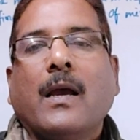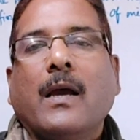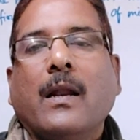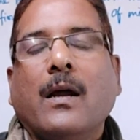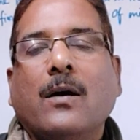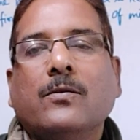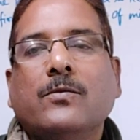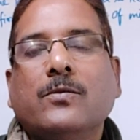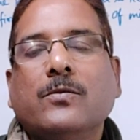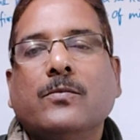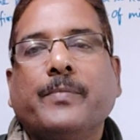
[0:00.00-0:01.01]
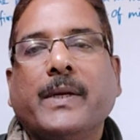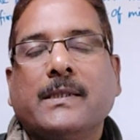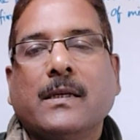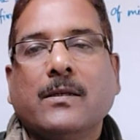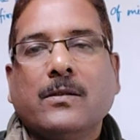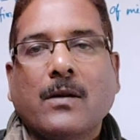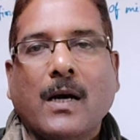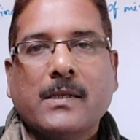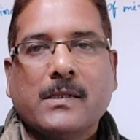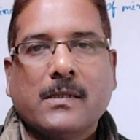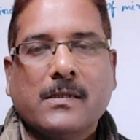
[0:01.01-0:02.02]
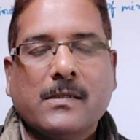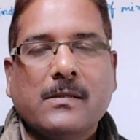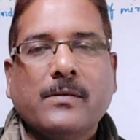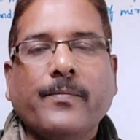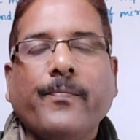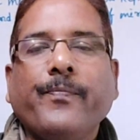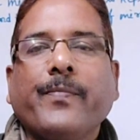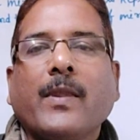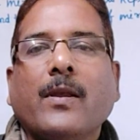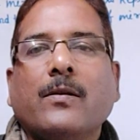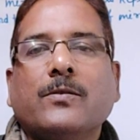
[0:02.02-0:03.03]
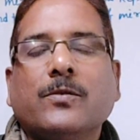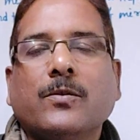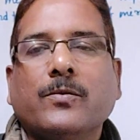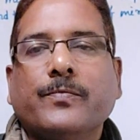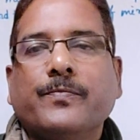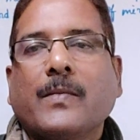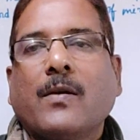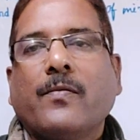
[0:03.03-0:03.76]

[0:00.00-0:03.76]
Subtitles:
and how to present your answers. So,